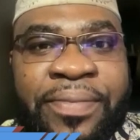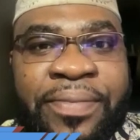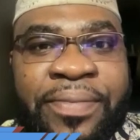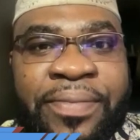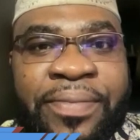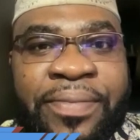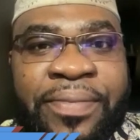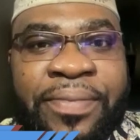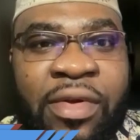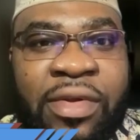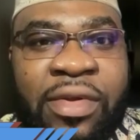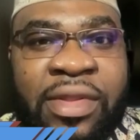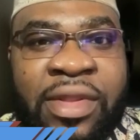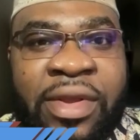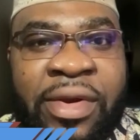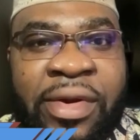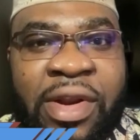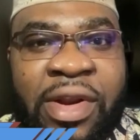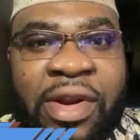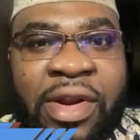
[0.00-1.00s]
Now,
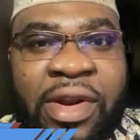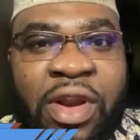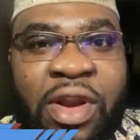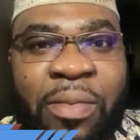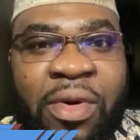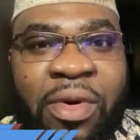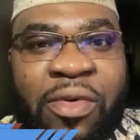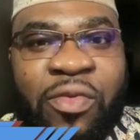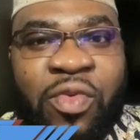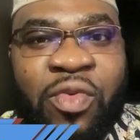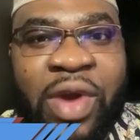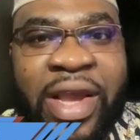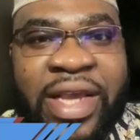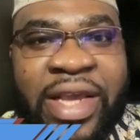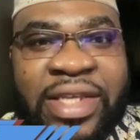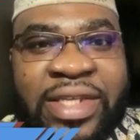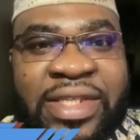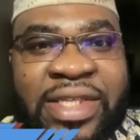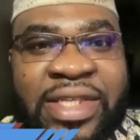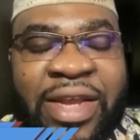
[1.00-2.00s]
there are a number of
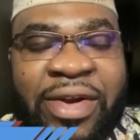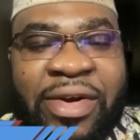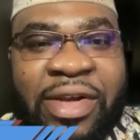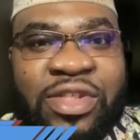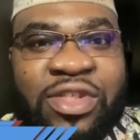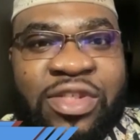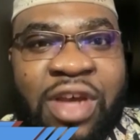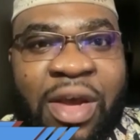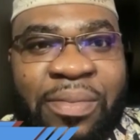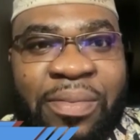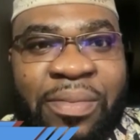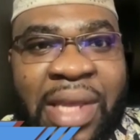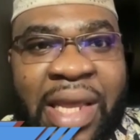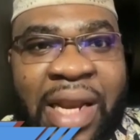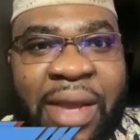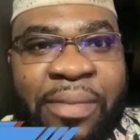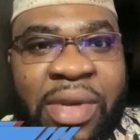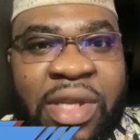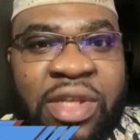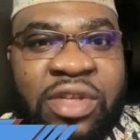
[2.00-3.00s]
ways. There are some that
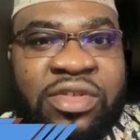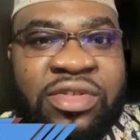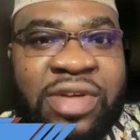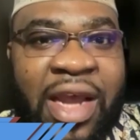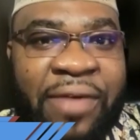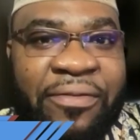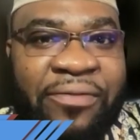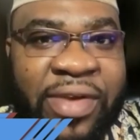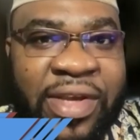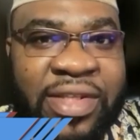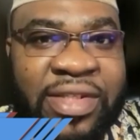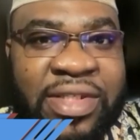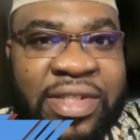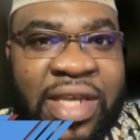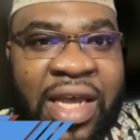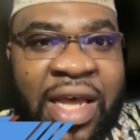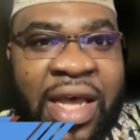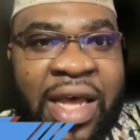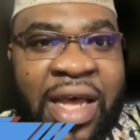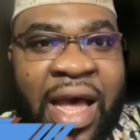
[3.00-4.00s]
are being trafficked
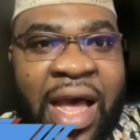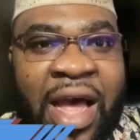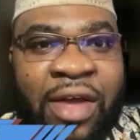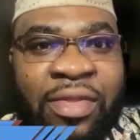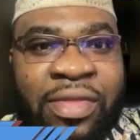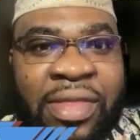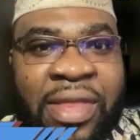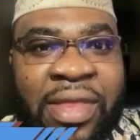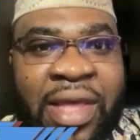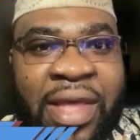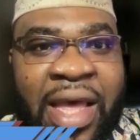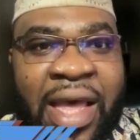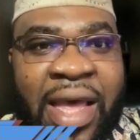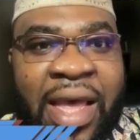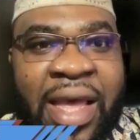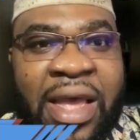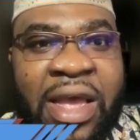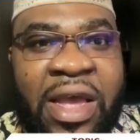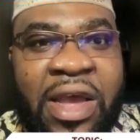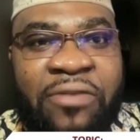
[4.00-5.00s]
out
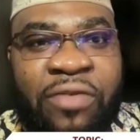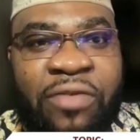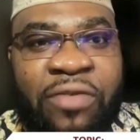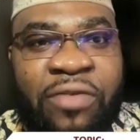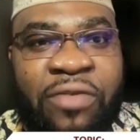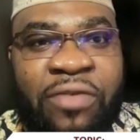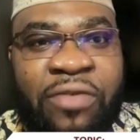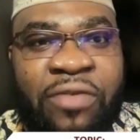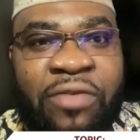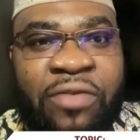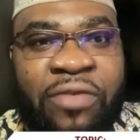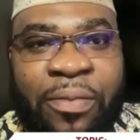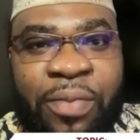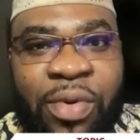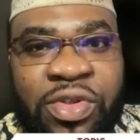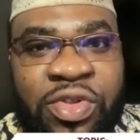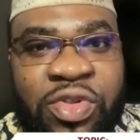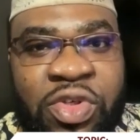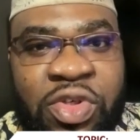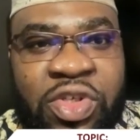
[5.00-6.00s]
there for
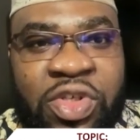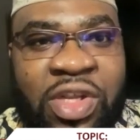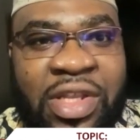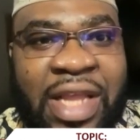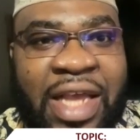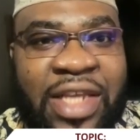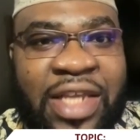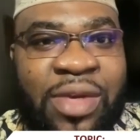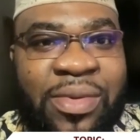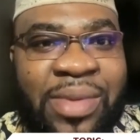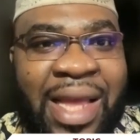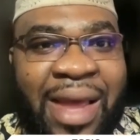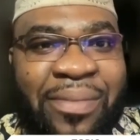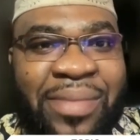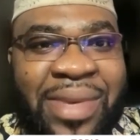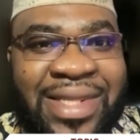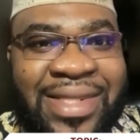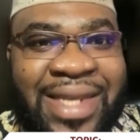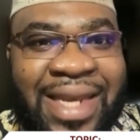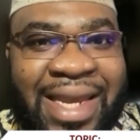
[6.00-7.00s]
prostitution. There are some that are
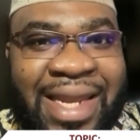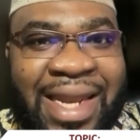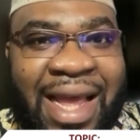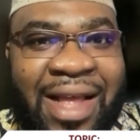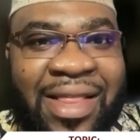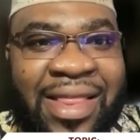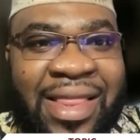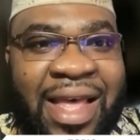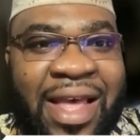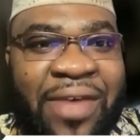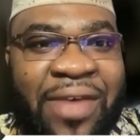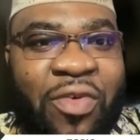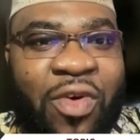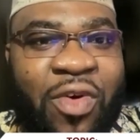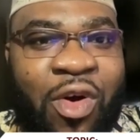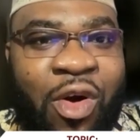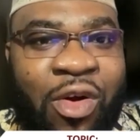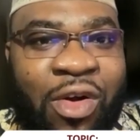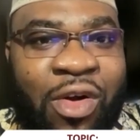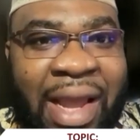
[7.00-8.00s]
being taken out there for
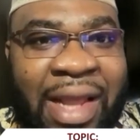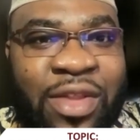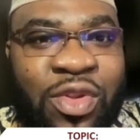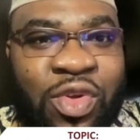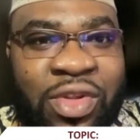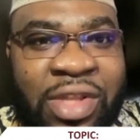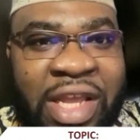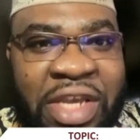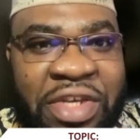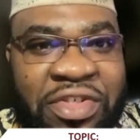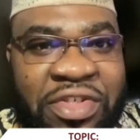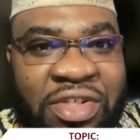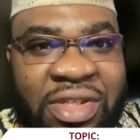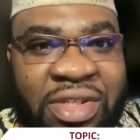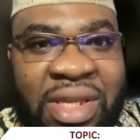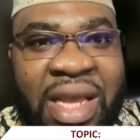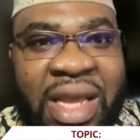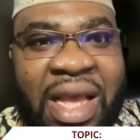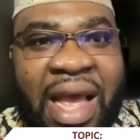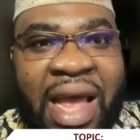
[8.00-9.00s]
organ
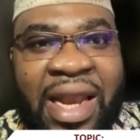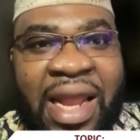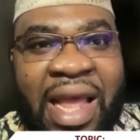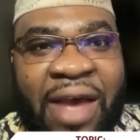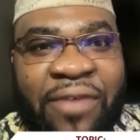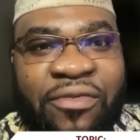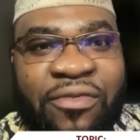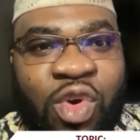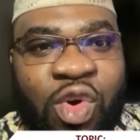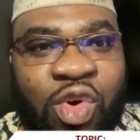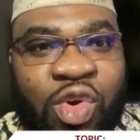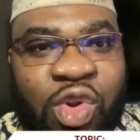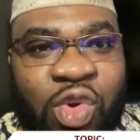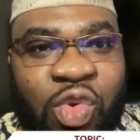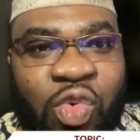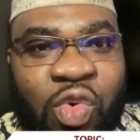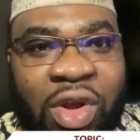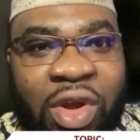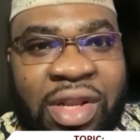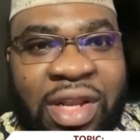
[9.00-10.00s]
donation. They have no
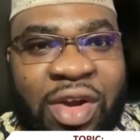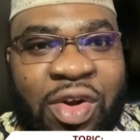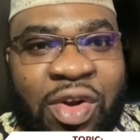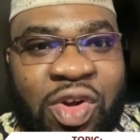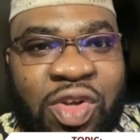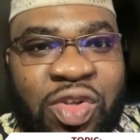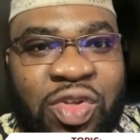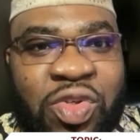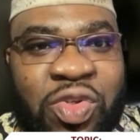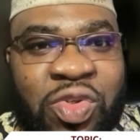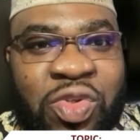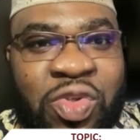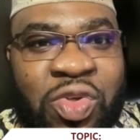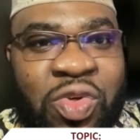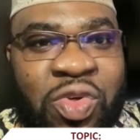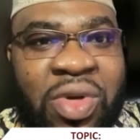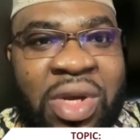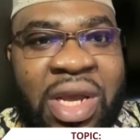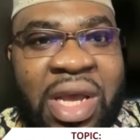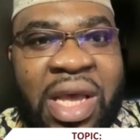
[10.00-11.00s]
clue what they're going to
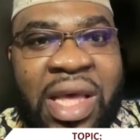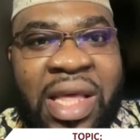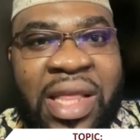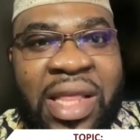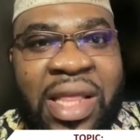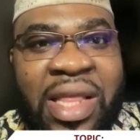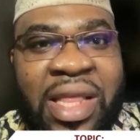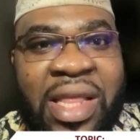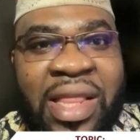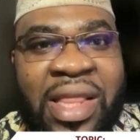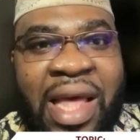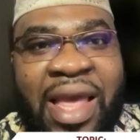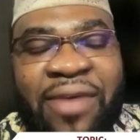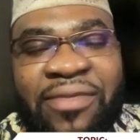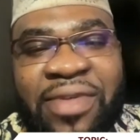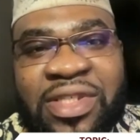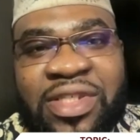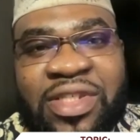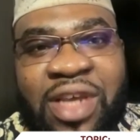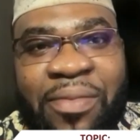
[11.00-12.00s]
do. There are
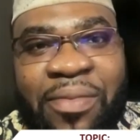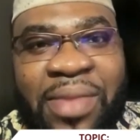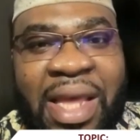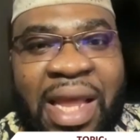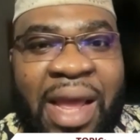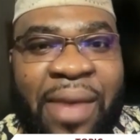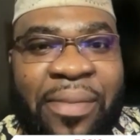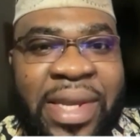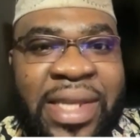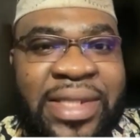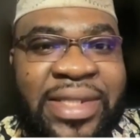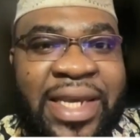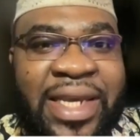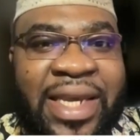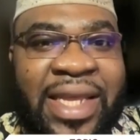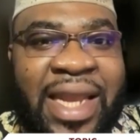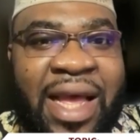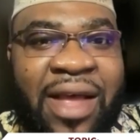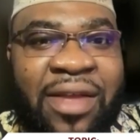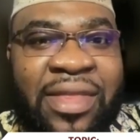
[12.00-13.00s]
even some that are being
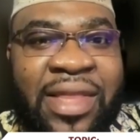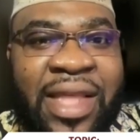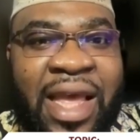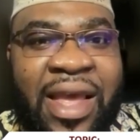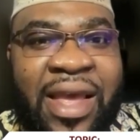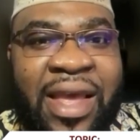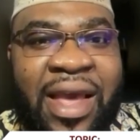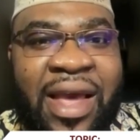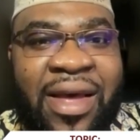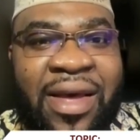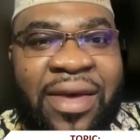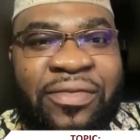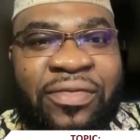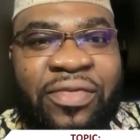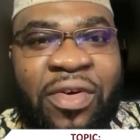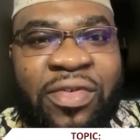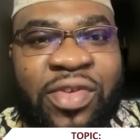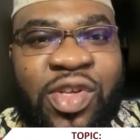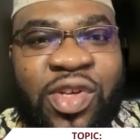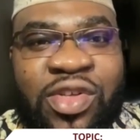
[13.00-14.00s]
taken out there
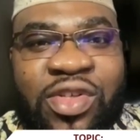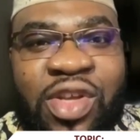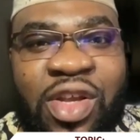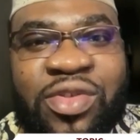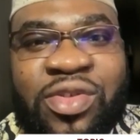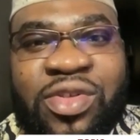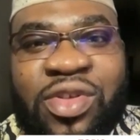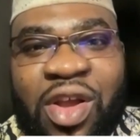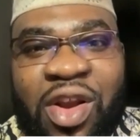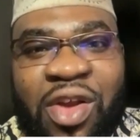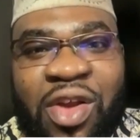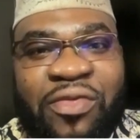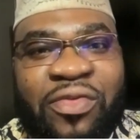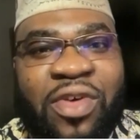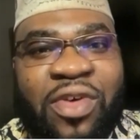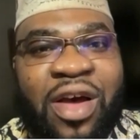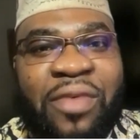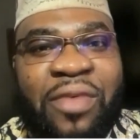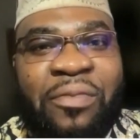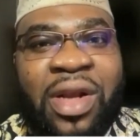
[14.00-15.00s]
for sort of
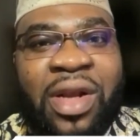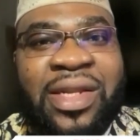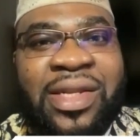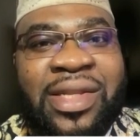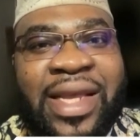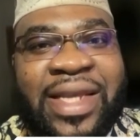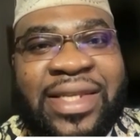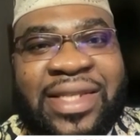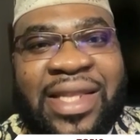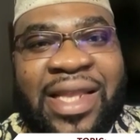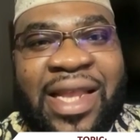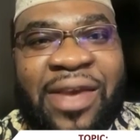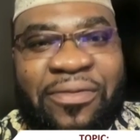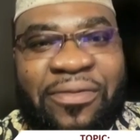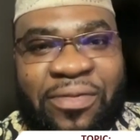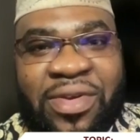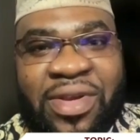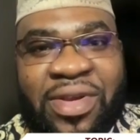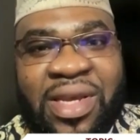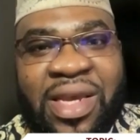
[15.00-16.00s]
modern-day
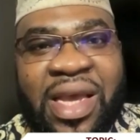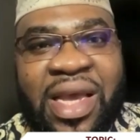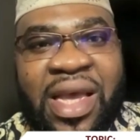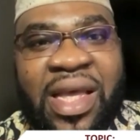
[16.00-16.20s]
slavery.